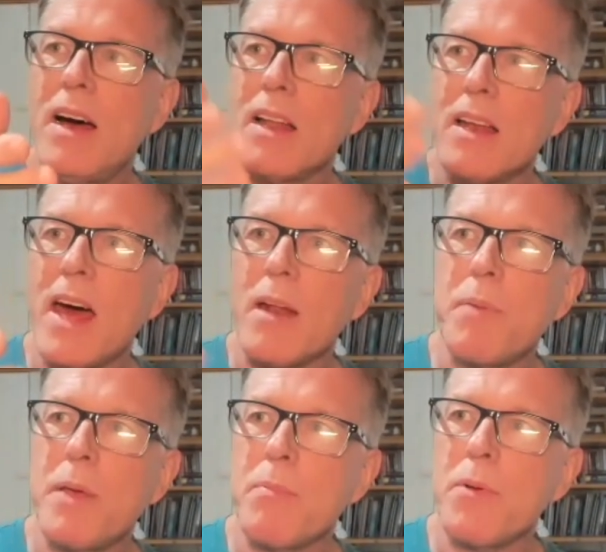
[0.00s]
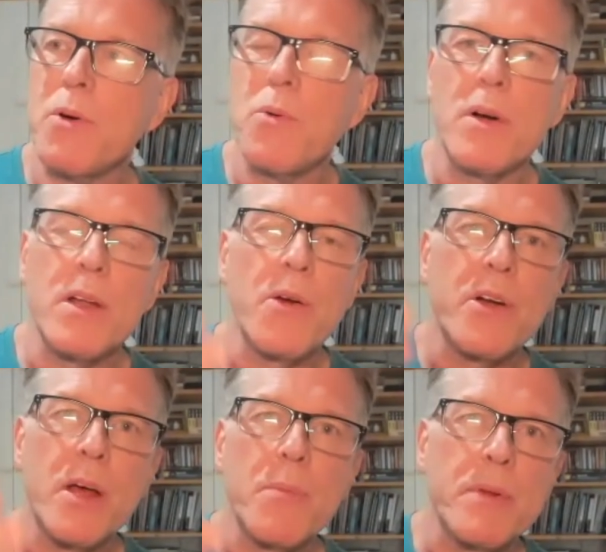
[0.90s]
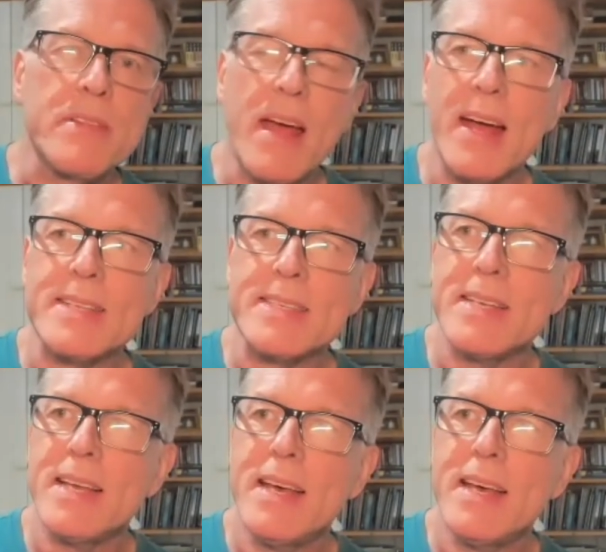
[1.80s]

a lot of people who are loaded up with tats